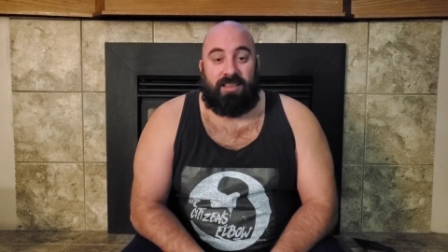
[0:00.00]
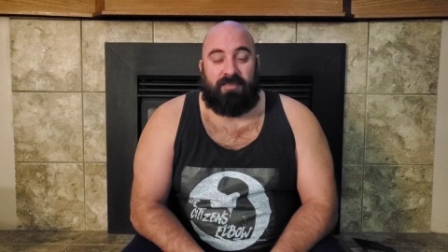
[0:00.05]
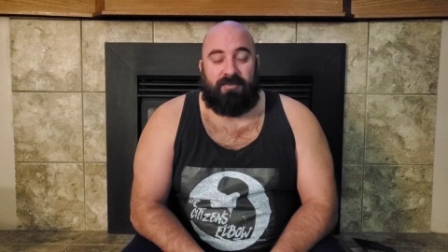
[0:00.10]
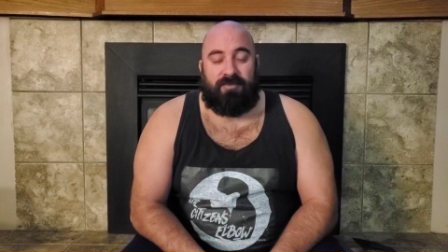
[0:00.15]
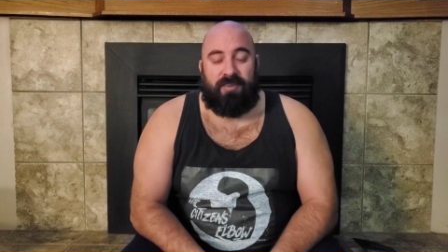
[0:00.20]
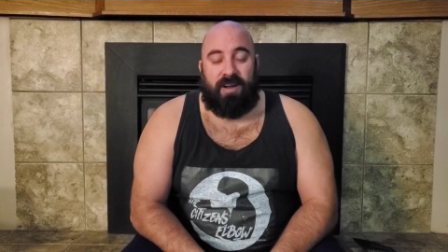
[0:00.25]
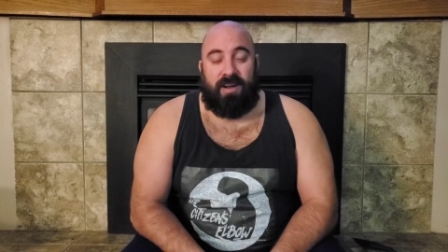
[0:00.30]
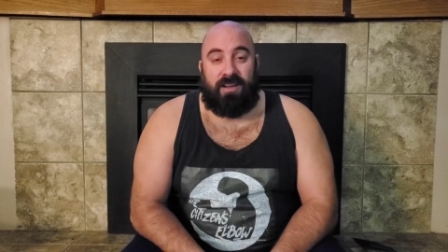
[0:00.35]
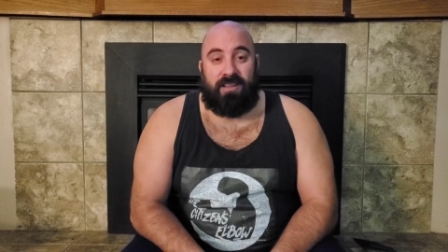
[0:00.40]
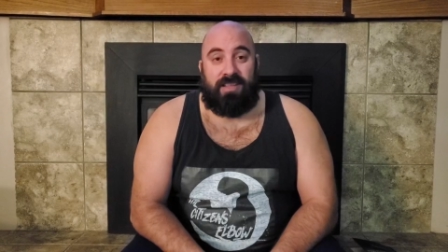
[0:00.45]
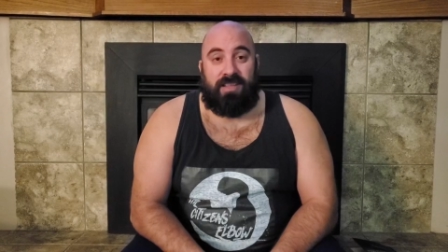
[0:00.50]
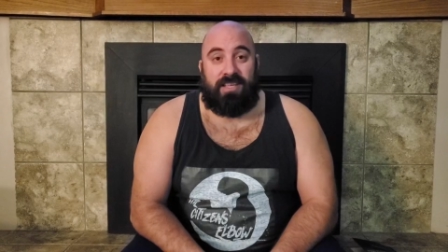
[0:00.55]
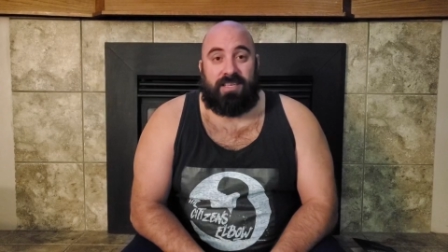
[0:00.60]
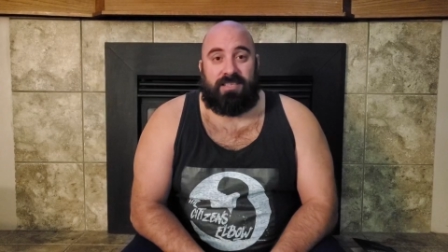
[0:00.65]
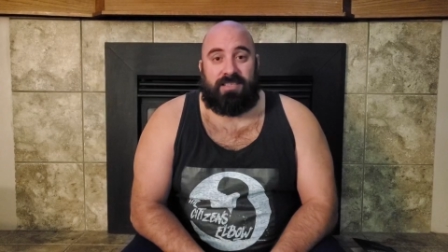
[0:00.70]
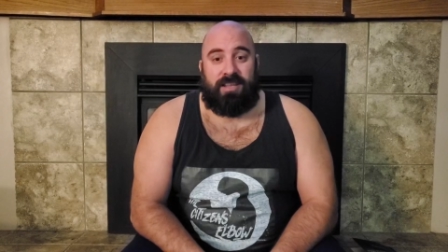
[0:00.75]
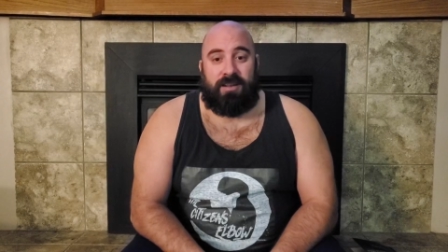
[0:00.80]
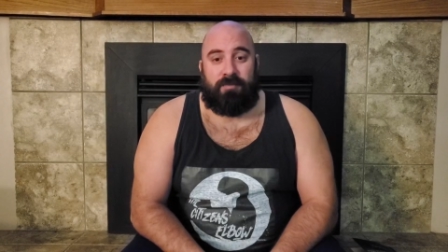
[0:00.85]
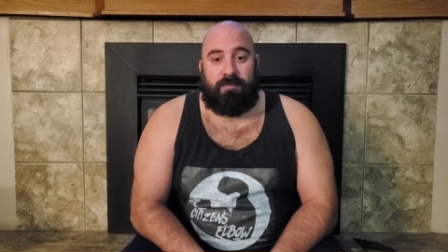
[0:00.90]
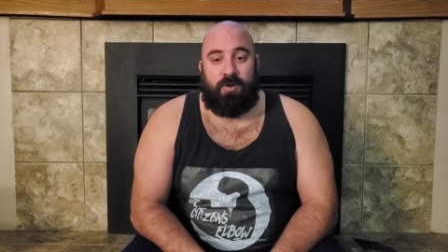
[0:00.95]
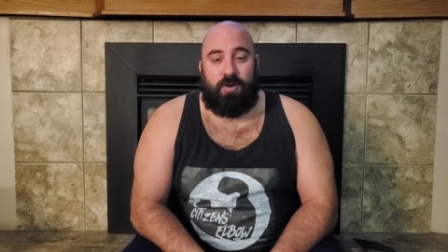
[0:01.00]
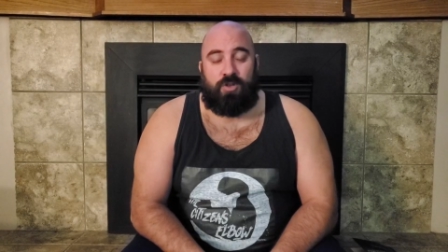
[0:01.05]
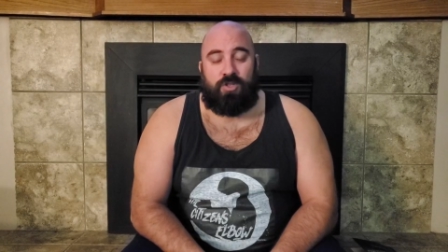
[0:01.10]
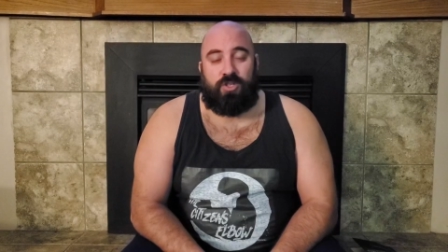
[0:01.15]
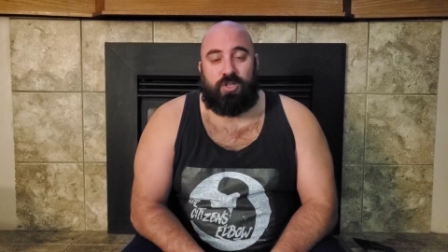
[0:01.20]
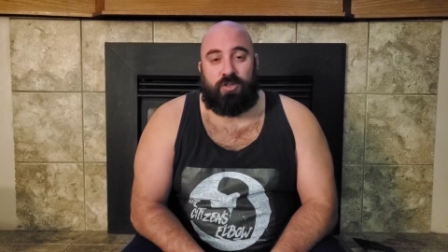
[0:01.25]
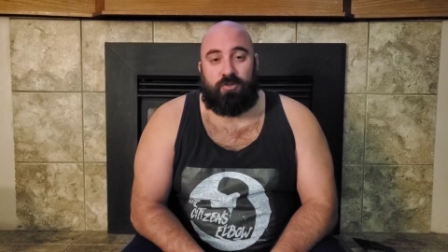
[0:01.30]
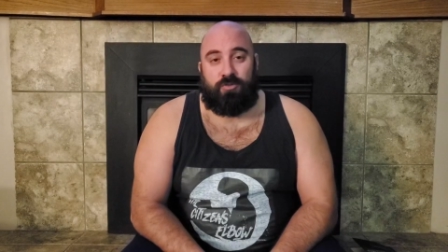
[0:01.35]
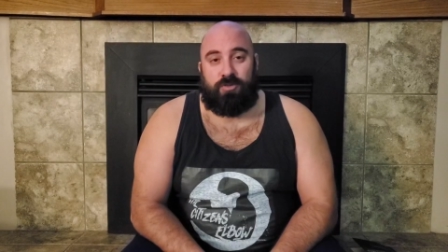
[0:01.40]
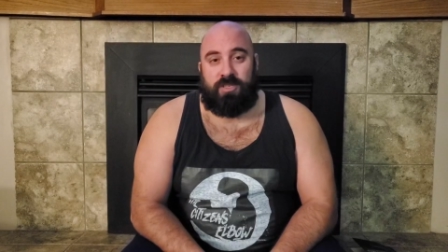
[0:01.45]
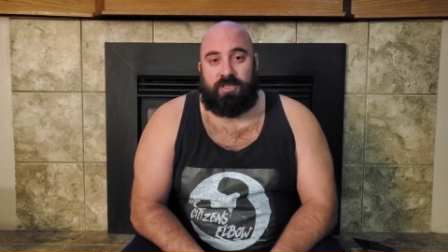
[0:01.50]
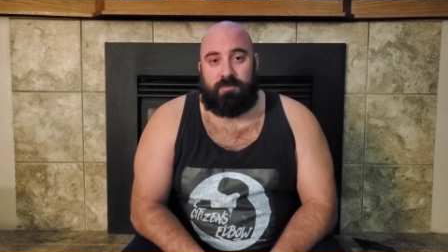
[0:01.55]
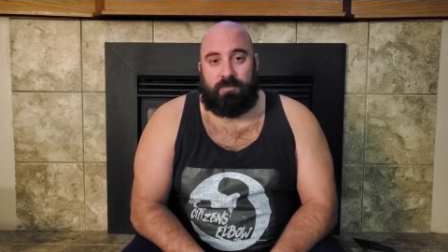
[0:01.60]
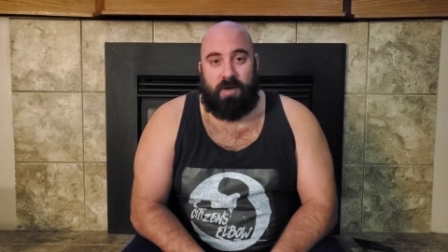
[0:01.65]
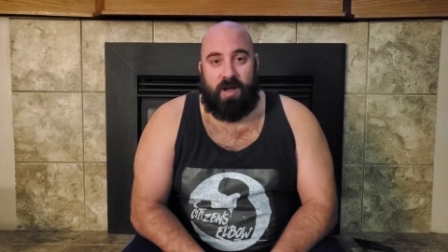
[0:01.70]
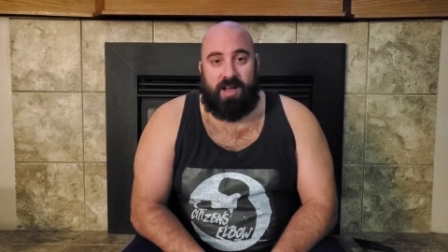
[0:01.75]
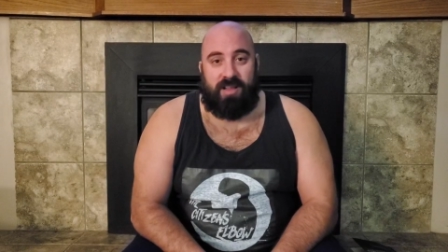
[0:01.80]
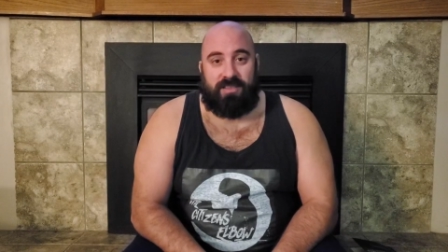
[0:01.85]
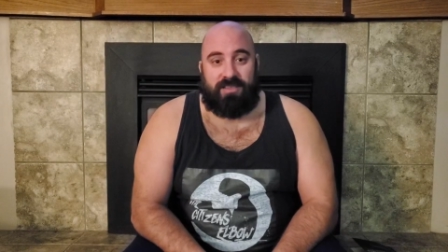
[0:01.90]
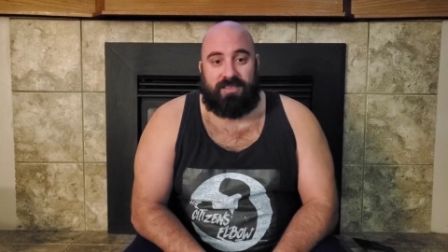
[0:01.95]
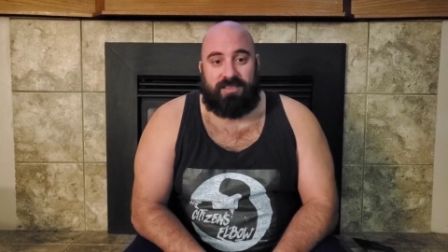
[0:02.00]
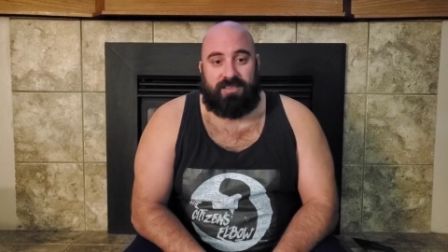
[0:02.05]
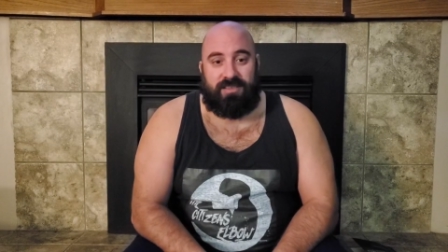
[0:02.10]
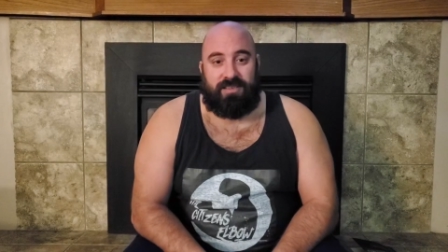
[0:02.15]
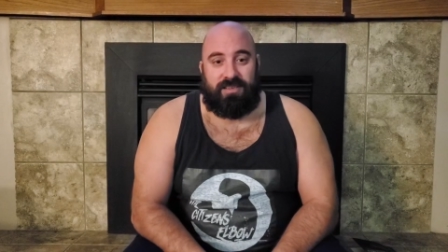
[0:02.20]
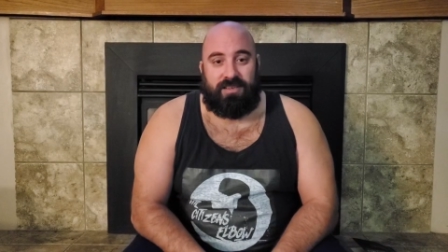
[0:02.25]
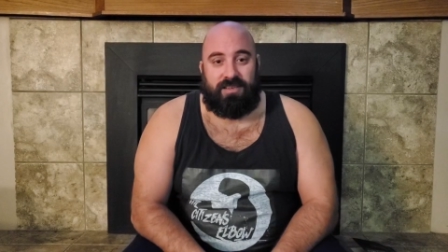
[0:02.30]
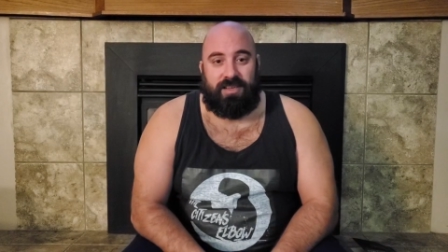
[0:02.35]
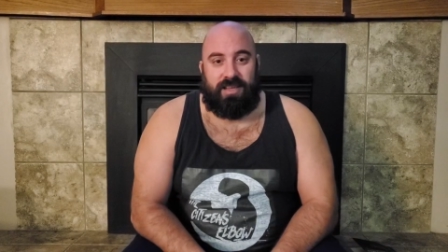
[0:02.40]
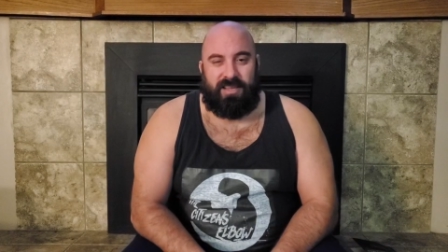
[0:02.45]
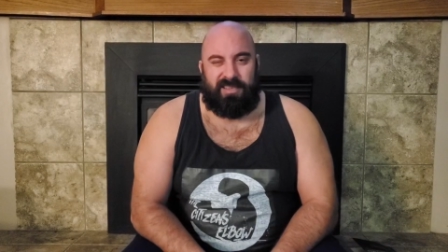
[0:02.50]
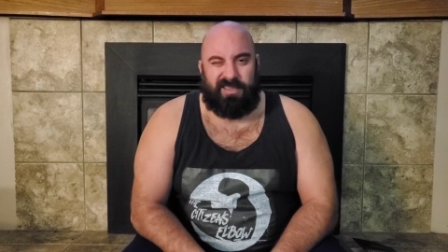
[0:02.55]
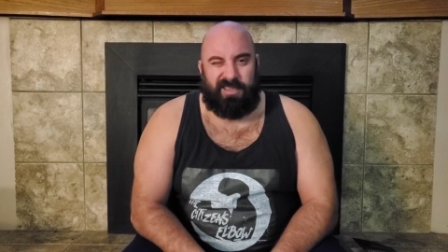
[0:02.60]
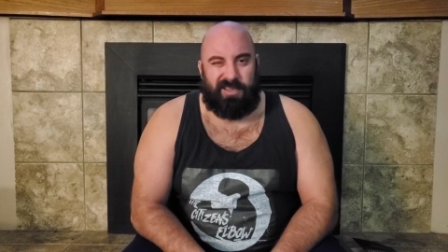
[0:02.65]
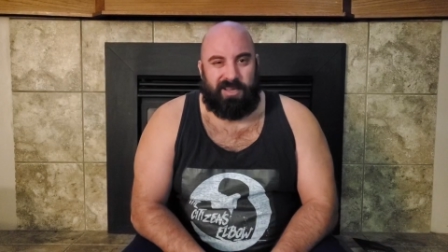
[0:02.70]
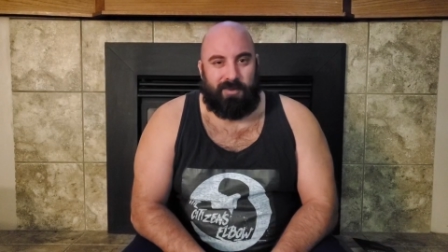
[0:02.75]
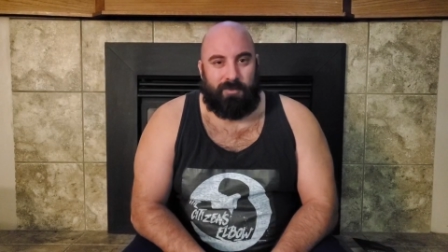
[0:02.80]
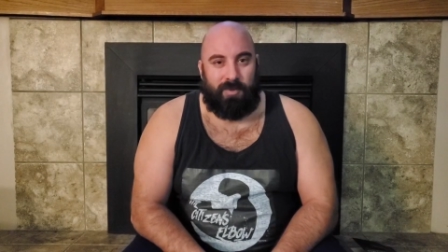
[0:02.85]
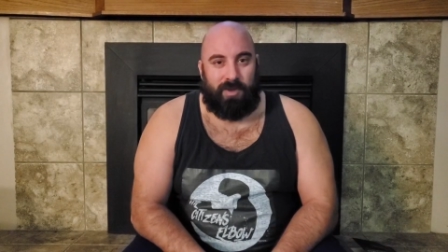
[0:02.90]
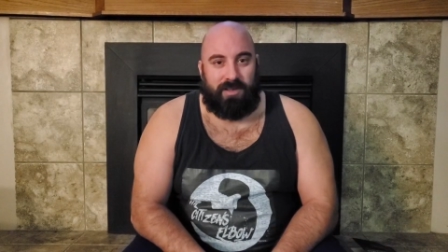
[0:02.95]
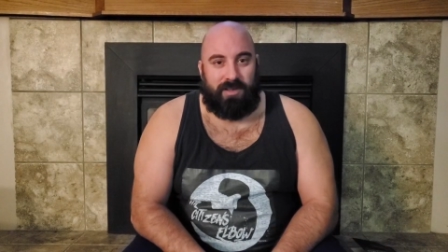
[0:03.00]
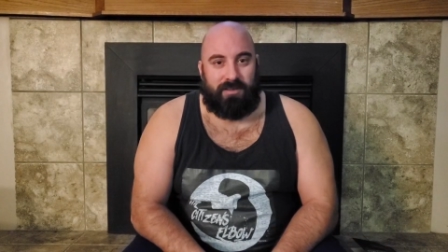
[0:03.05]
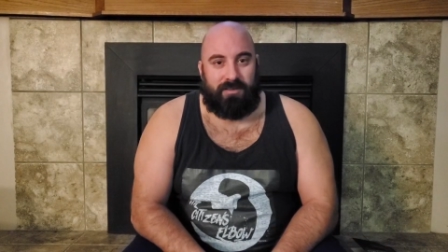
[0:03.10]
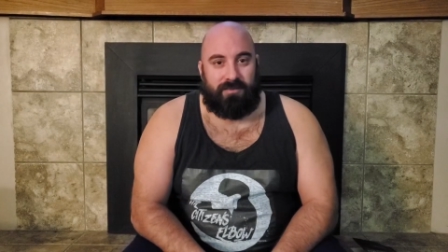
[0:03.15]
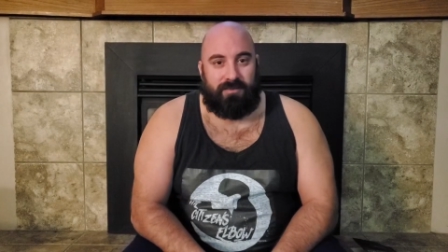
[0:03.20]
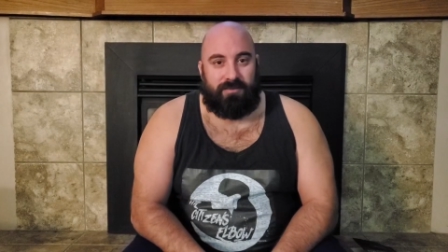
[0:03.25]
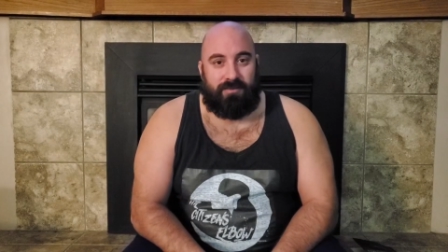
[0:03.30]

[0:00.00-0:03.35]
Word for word: the very least, an emotional response is a good one,